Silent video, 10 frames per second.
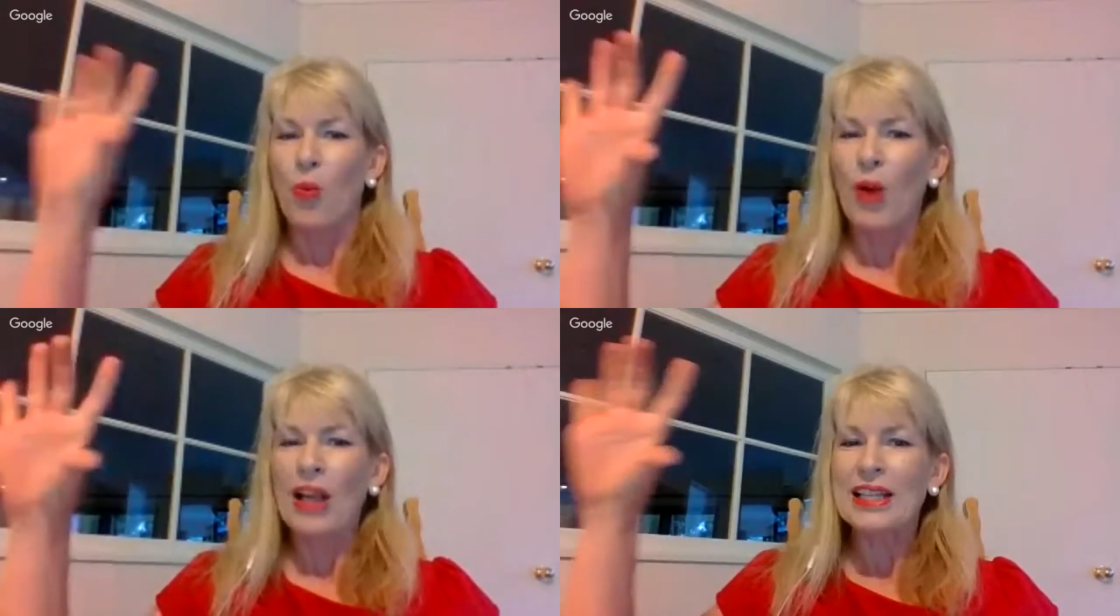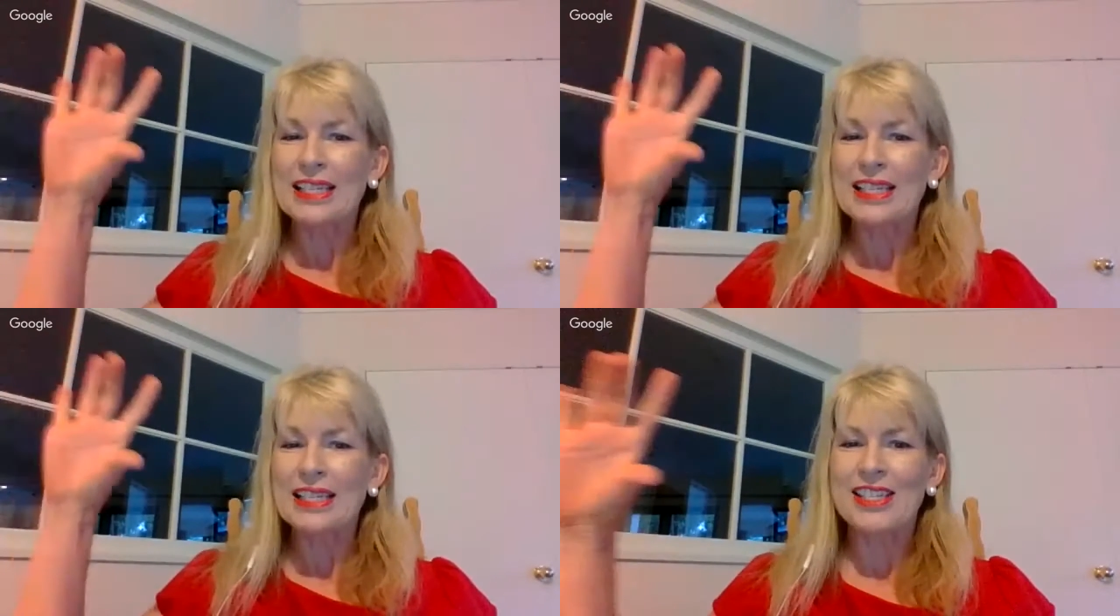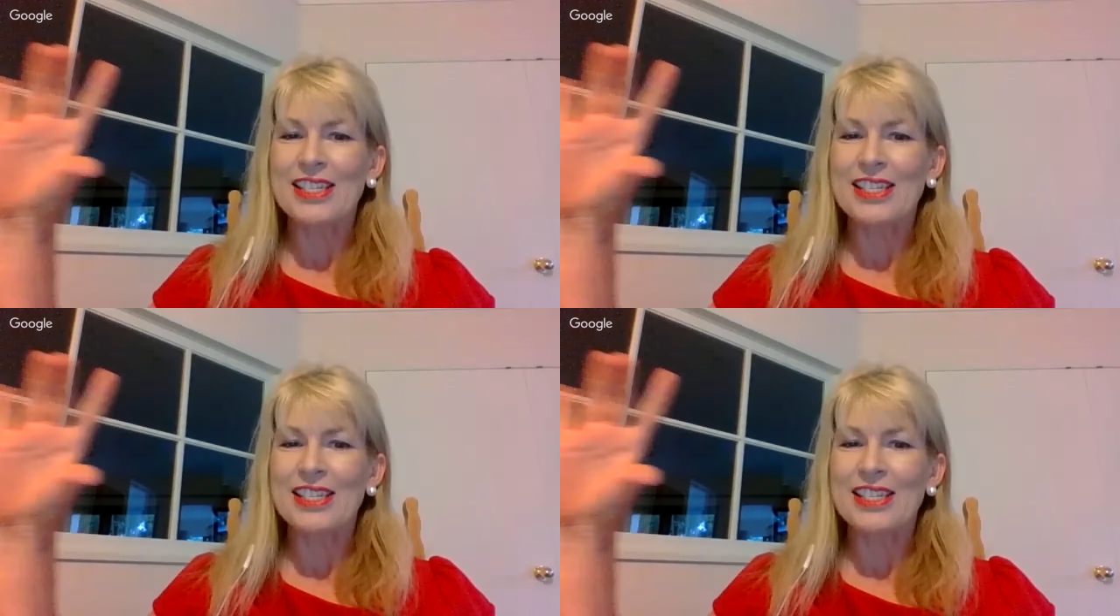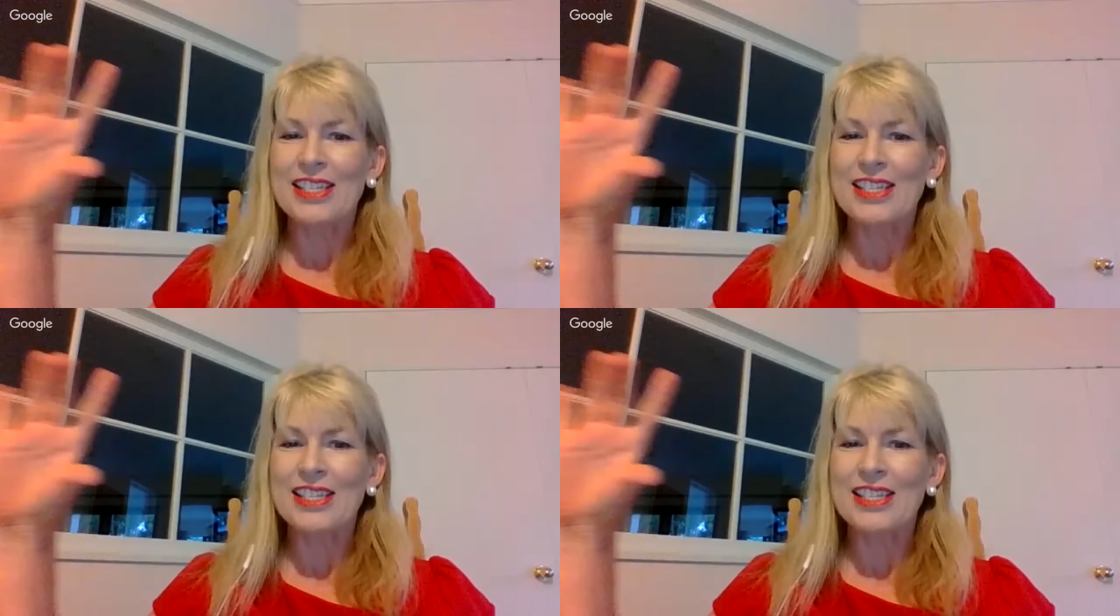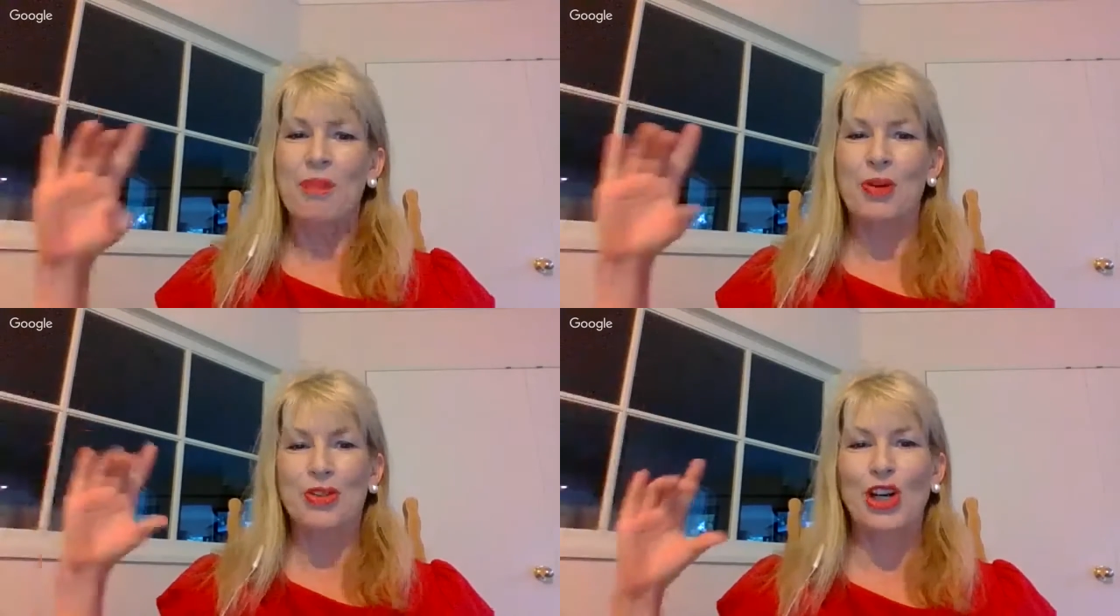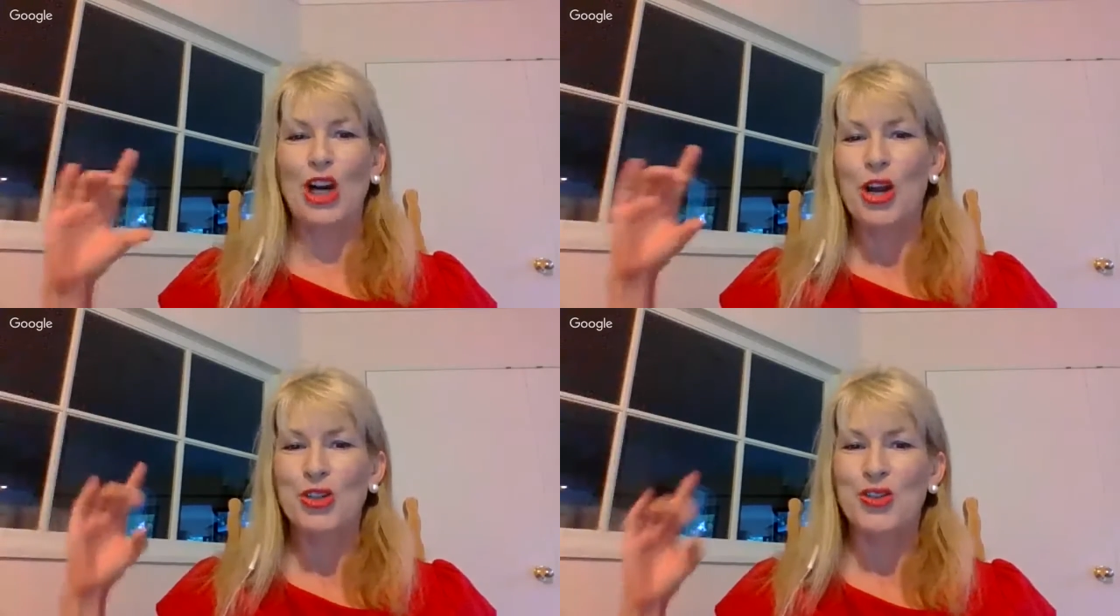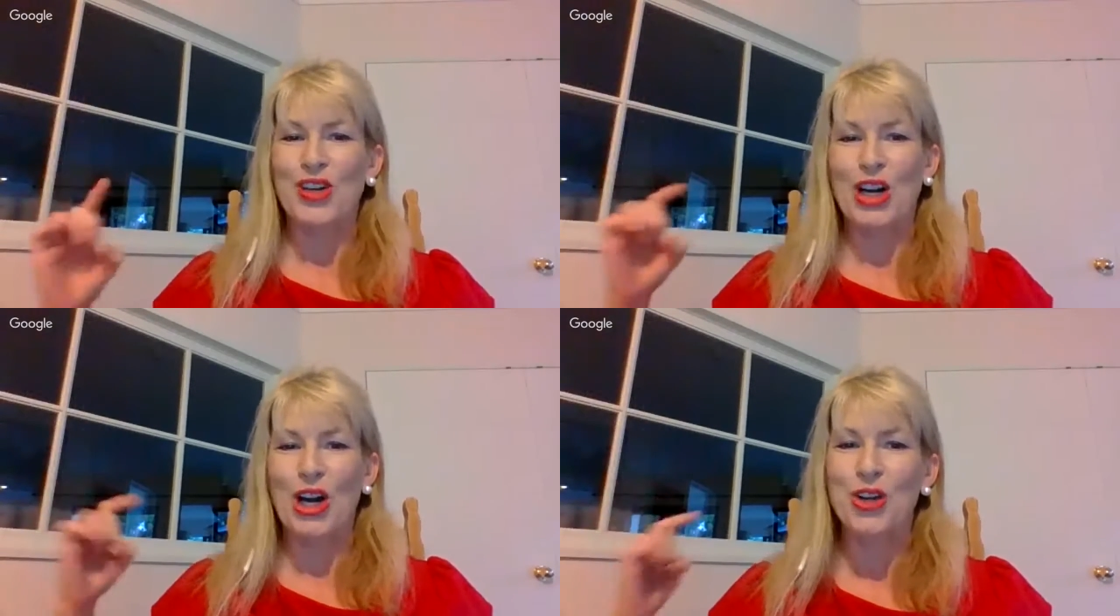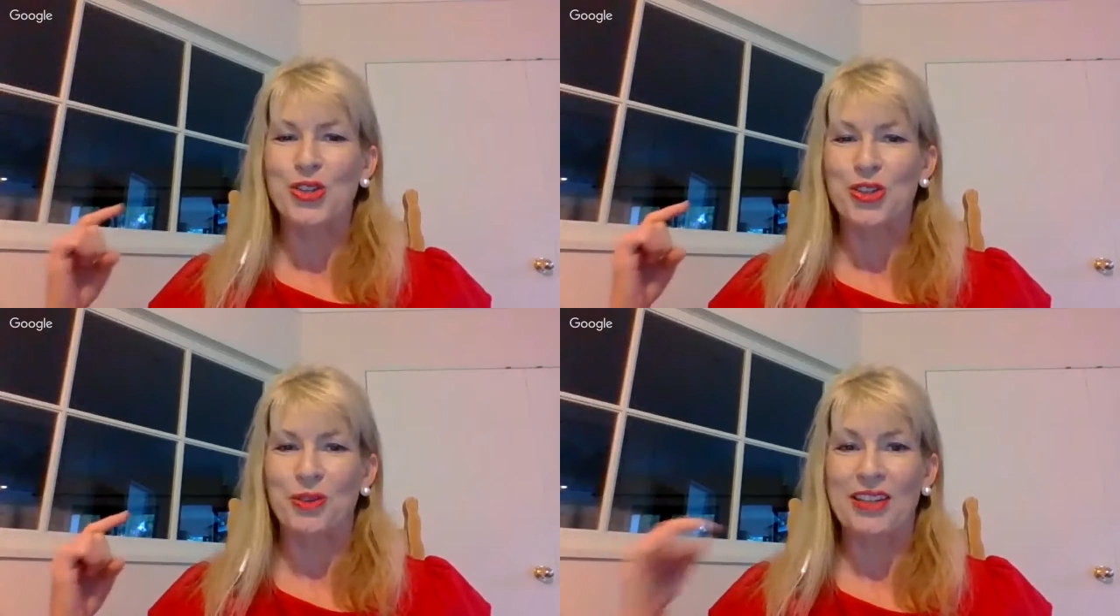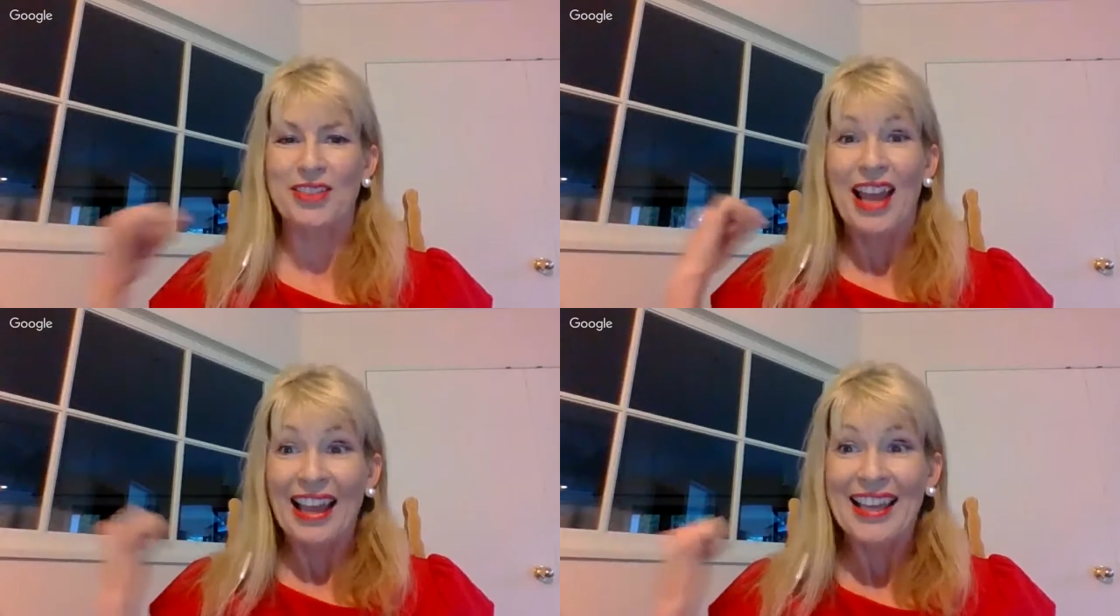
Once he starts bringing that person closer and closer to us,